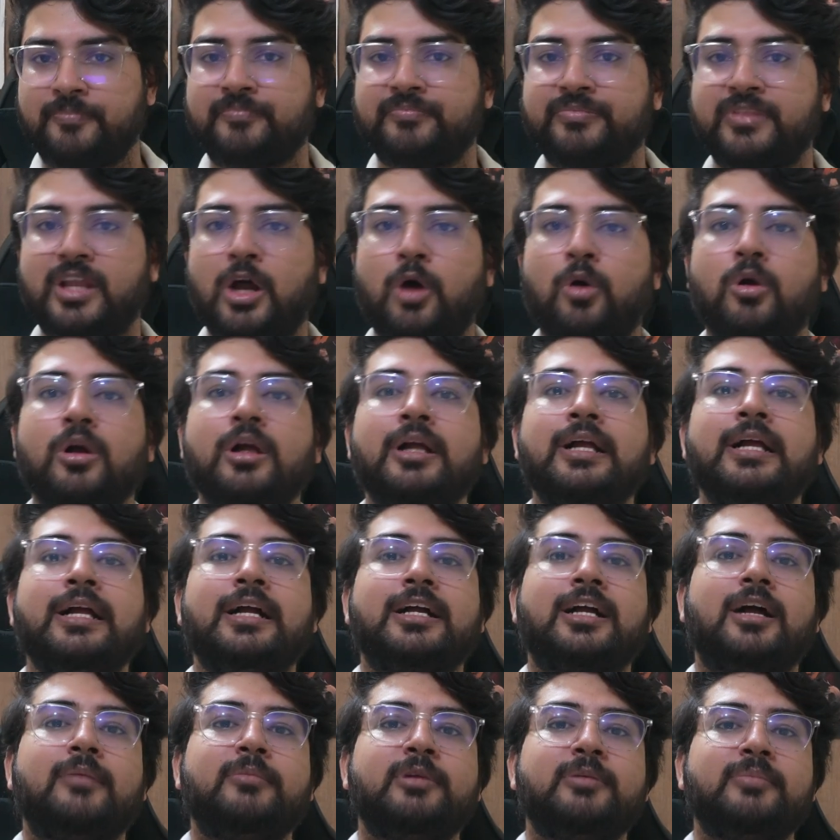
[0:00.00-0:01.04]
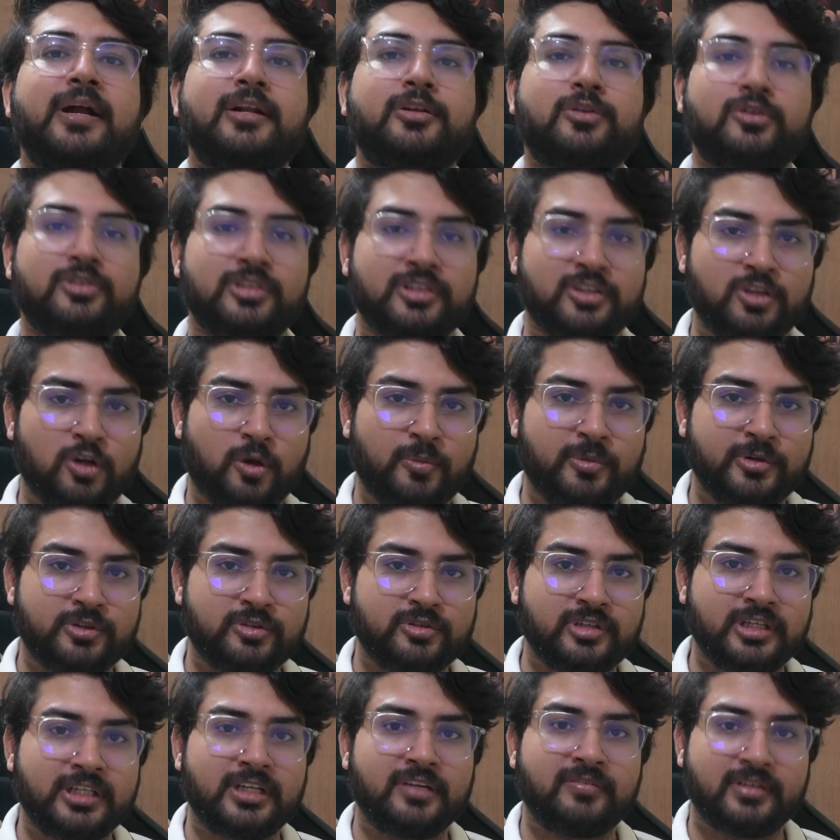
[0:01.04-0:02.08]
Now, coming back to this
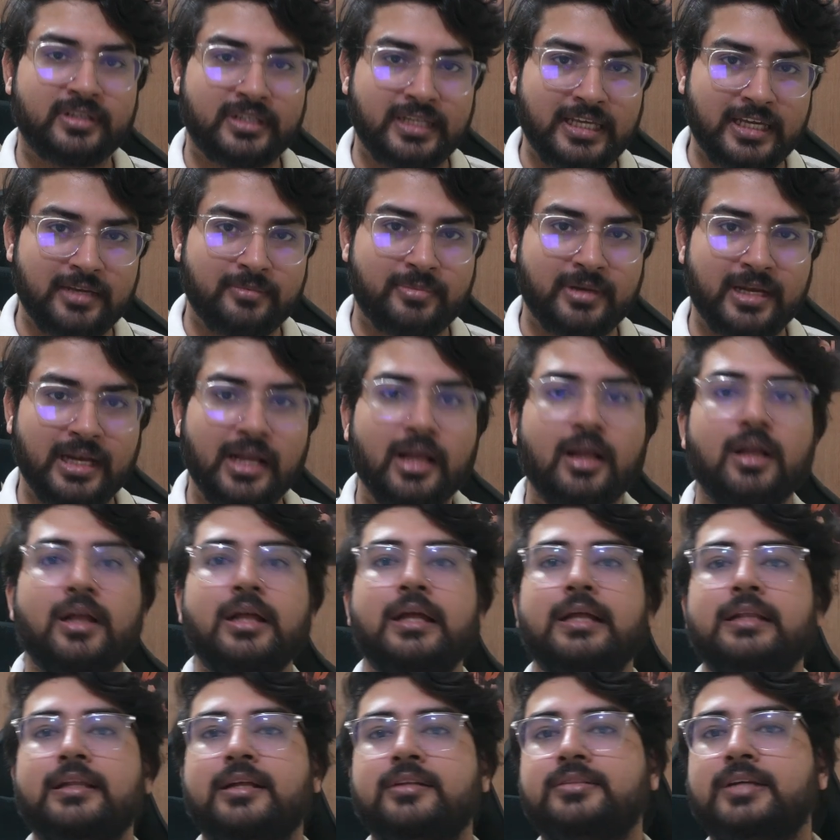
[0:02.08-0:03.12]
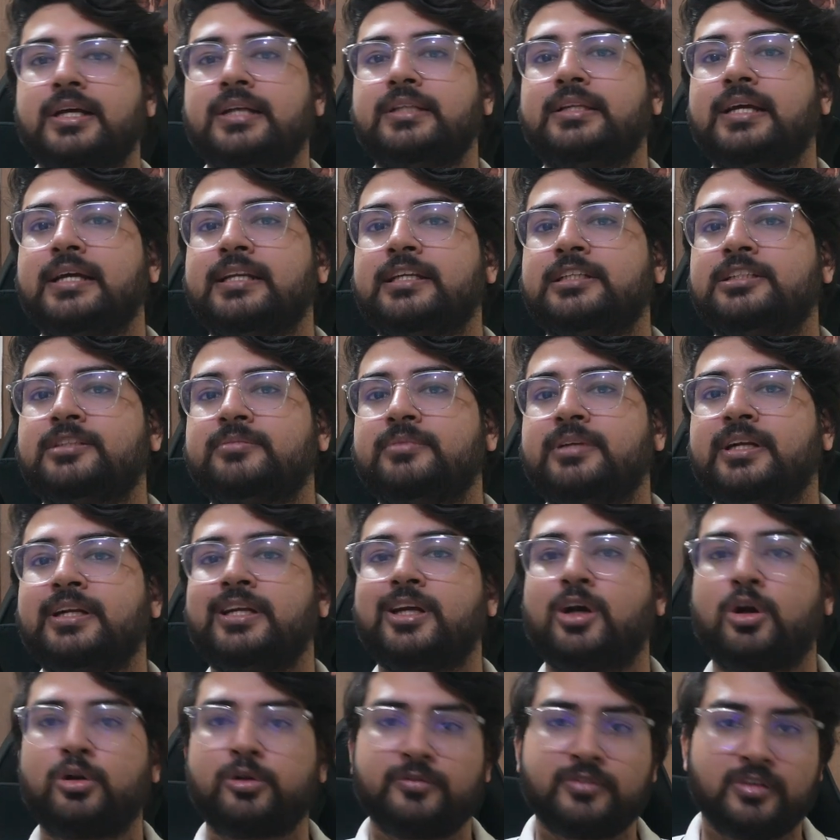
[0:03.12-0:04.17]
opportunity with eBay, let's get the eligibility
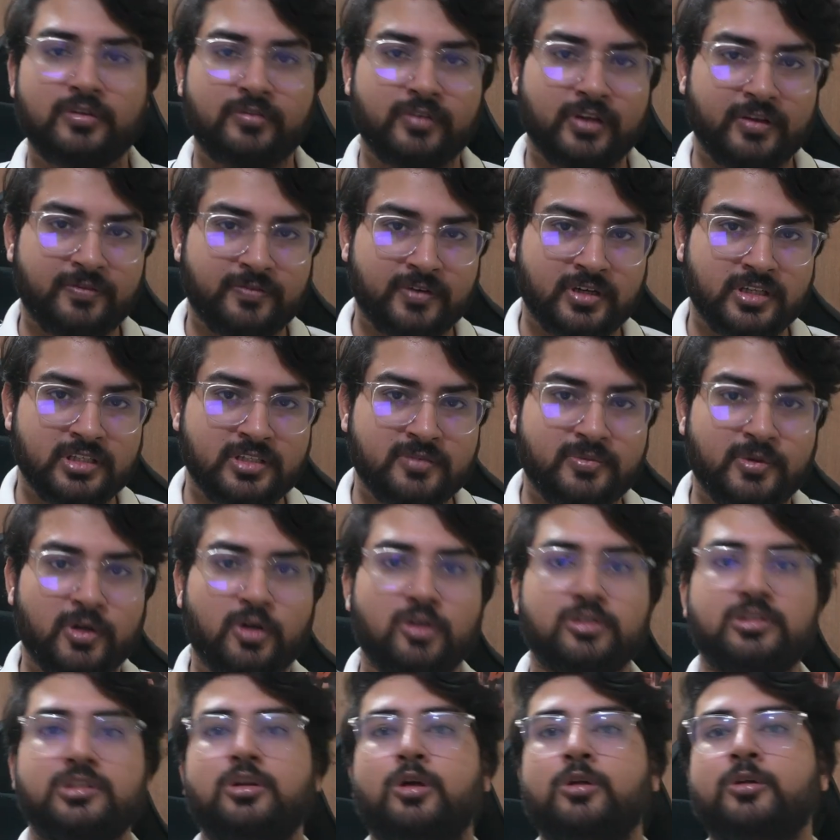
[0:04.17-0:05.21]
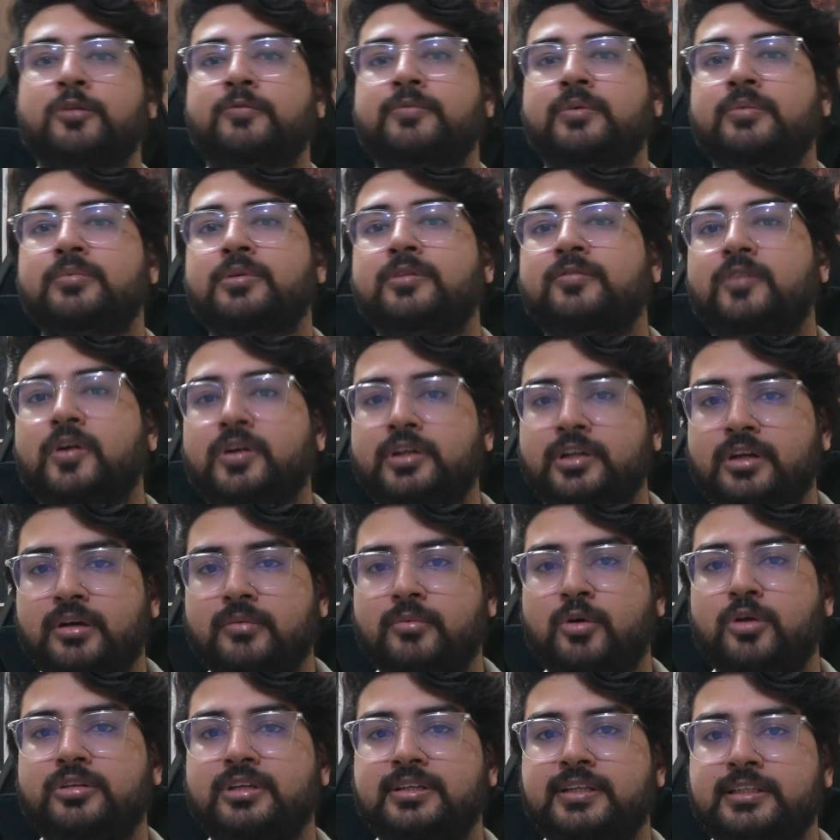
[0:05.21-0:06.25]
out of the way first because a lot of people wonder
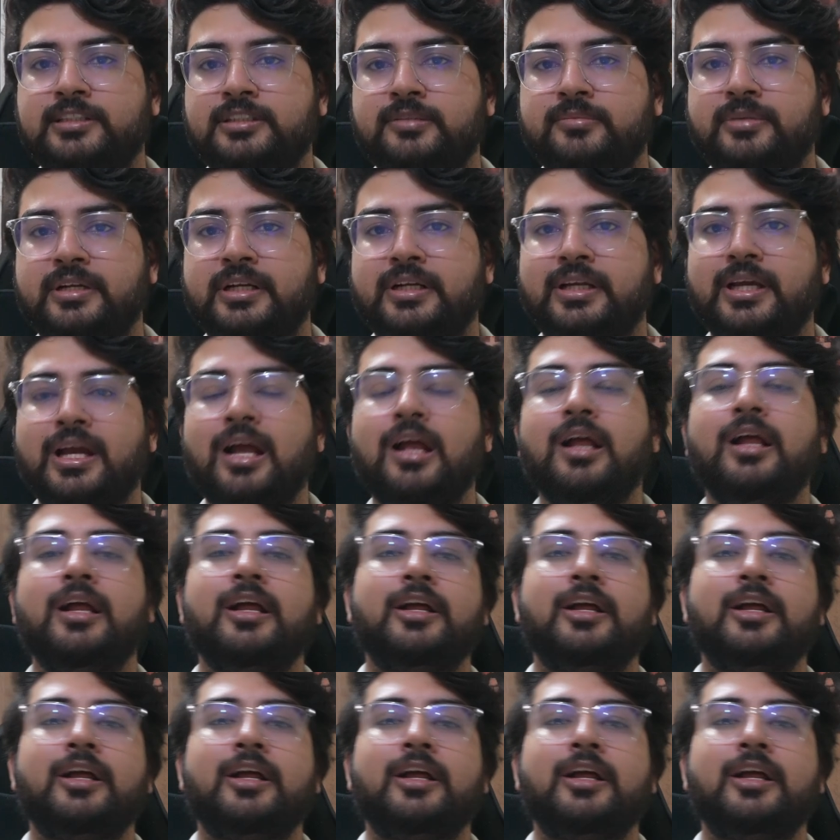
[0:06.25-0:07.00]
about the eligibility.